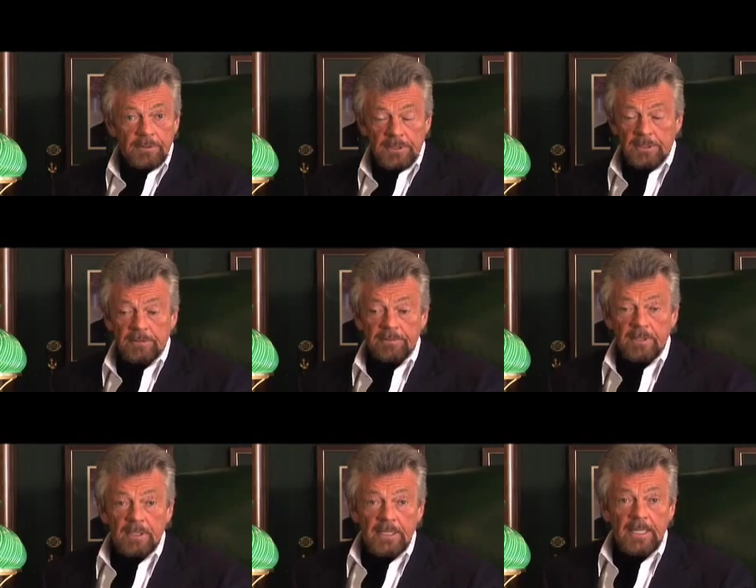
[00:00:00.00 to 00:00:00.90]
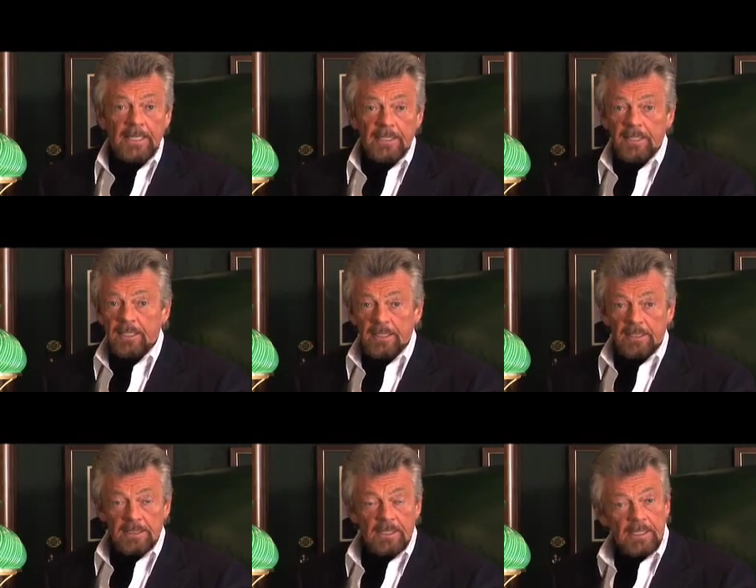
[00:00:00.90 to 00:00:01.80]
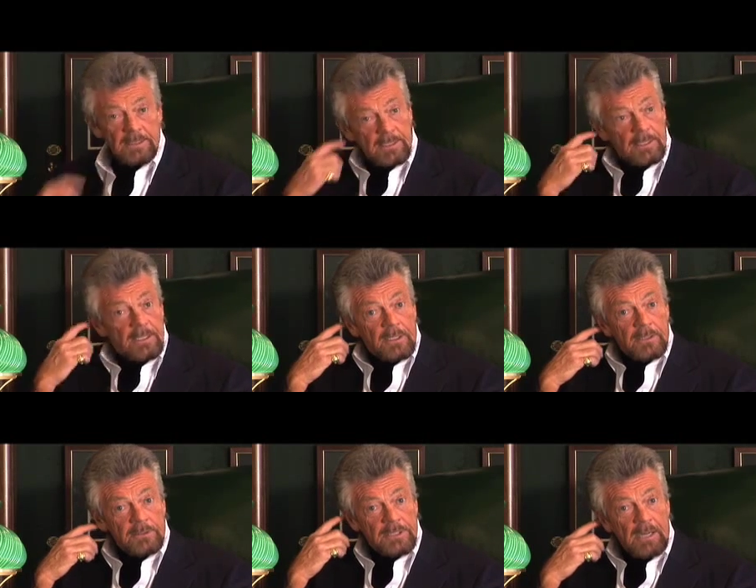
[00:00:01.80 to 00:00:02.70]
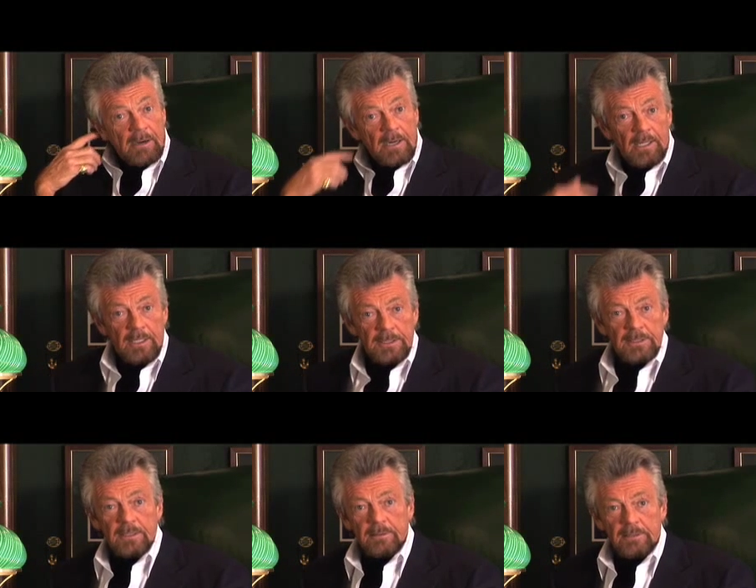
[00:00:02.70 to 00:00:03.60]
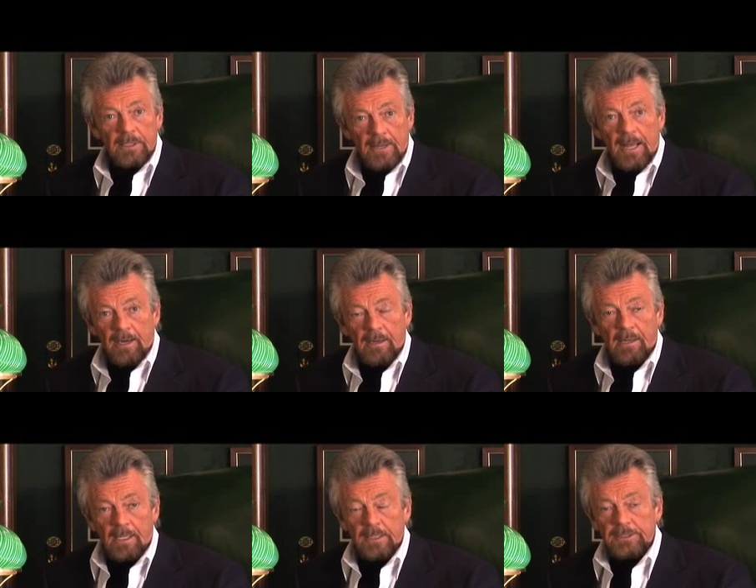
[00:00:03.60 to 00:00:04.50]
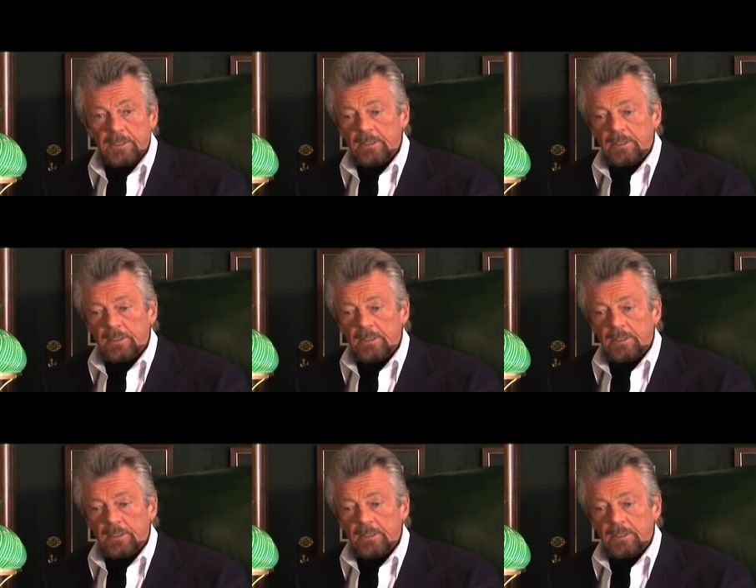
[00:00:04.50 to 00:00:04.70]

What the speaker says: is severely ADD and dyslexic, who is now out of college,